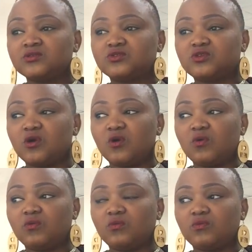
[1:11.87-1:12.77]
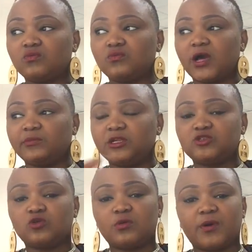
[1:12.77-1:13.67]
So I'm going
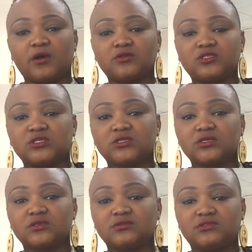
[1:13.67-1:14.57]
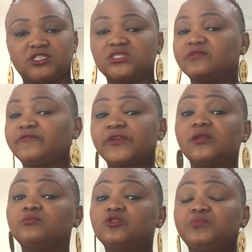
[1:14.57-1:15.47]
to talk about just the
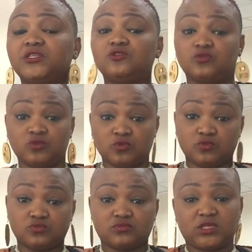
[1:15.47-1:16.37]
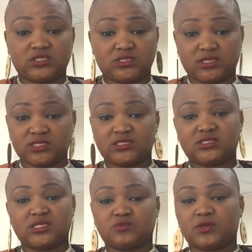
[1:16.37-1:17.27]
freedom to be you. That's
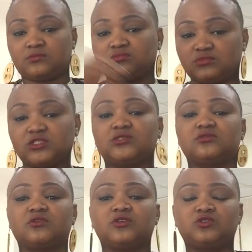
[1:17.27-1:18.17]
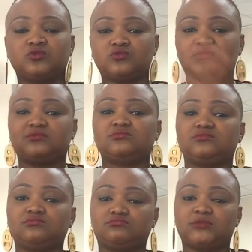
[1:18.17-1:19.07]
what I'm just going to
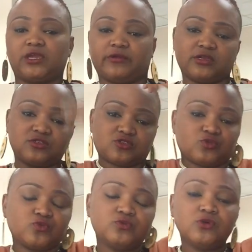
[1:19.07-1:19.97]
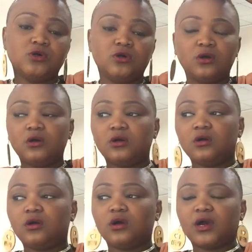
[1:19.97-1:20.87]
digress to.
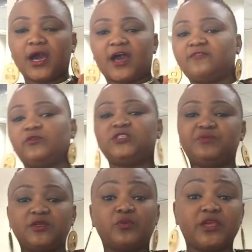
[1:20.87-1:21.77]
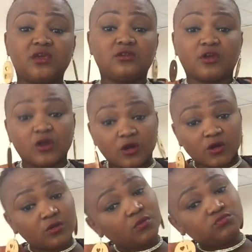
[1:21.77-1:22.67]
I've always been a weird
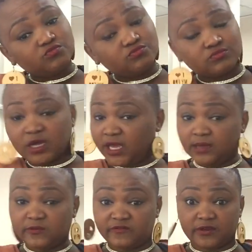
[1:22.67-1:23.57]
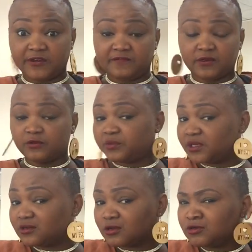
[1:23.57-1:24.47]
girl. I am a very, very
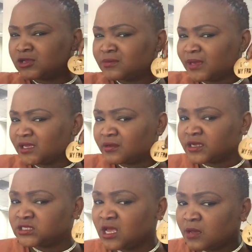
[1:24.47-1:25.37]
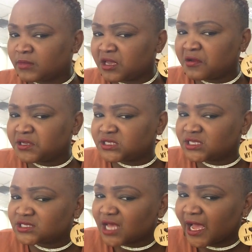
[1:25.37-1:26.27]
weird girl. Look at my earrings. My earring
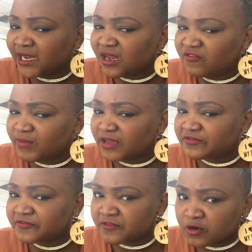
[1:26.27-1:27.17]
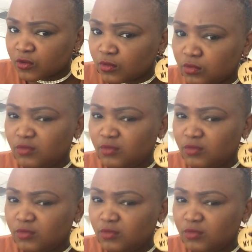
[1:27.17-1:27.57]
says, I love my fro.